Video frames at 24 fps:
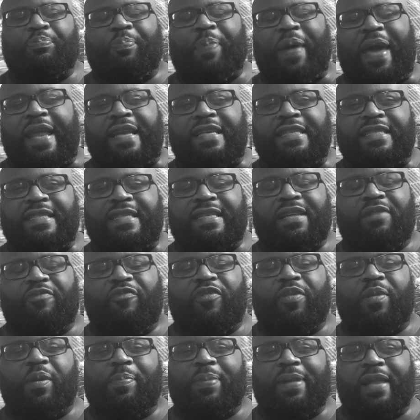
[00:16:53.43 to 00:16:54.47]
banishing them
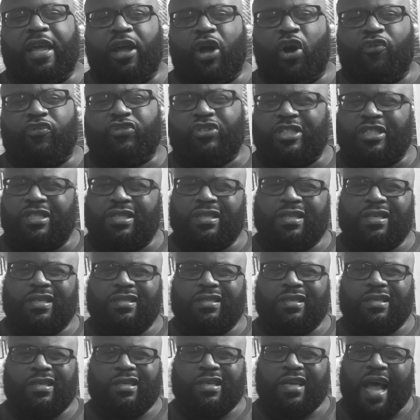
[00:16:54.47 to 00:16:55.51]
from the playoffs
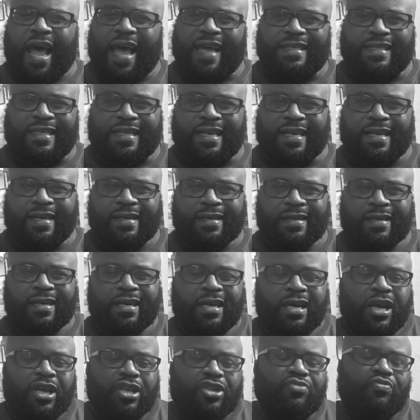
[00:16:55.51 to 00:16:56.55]
is a good idea.
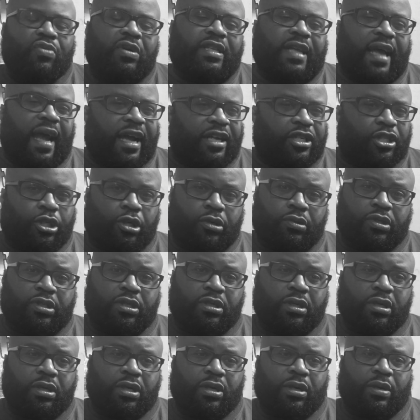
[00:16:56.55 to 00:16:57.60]
You want the Astros
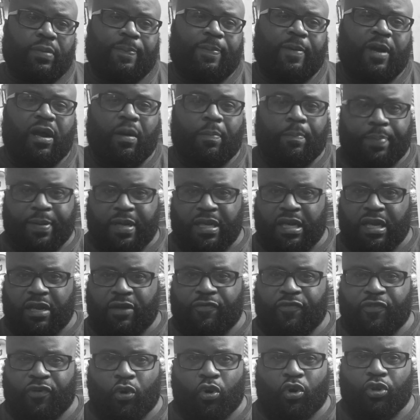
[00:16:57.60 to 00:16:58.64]
competing
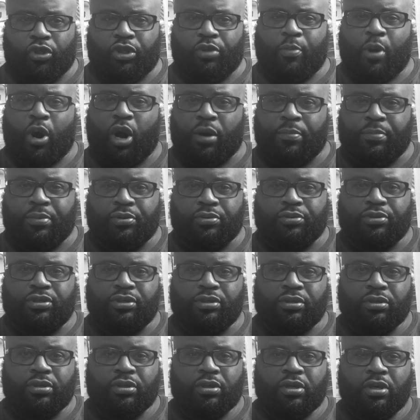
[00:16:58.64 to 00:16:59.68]
for all the
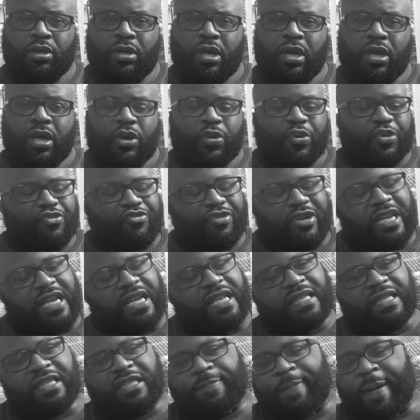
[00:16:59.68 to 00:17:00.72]
marbles. You
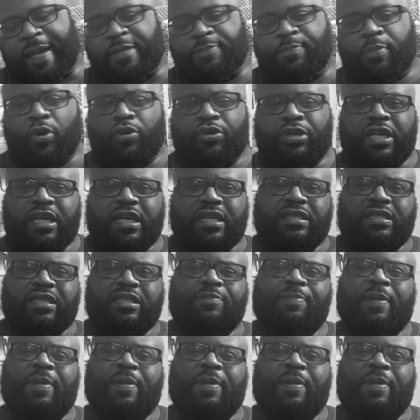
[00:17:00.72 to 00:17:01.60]
need this. Baseball needs this.